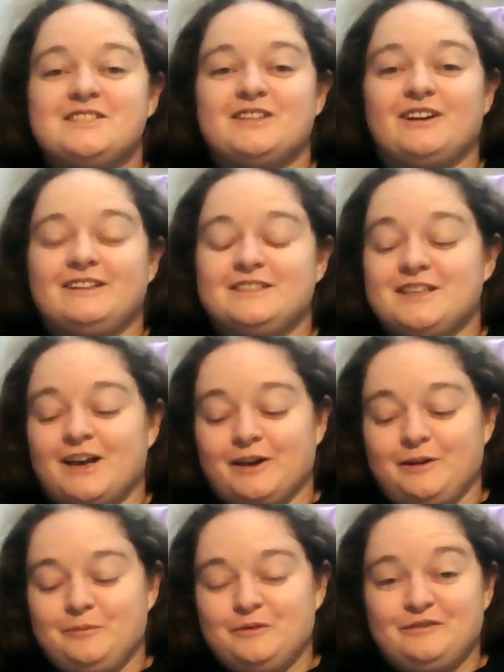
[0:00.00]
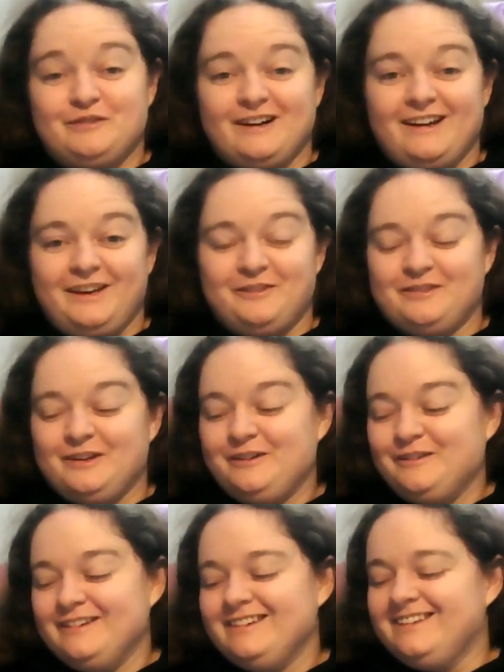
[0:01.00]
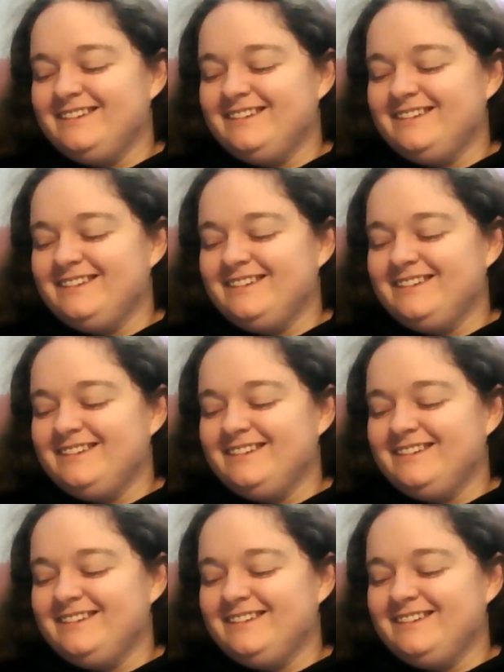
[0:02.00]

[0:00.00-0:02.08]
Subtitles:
started talking before I hit record.